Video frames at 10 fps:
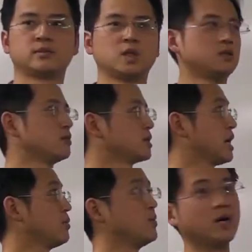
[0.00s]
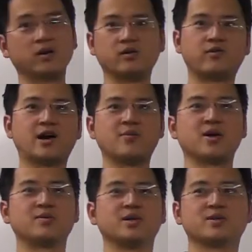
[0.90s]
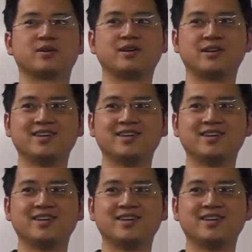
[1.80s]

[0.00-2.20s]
It's got to be better than 5 megabase, right?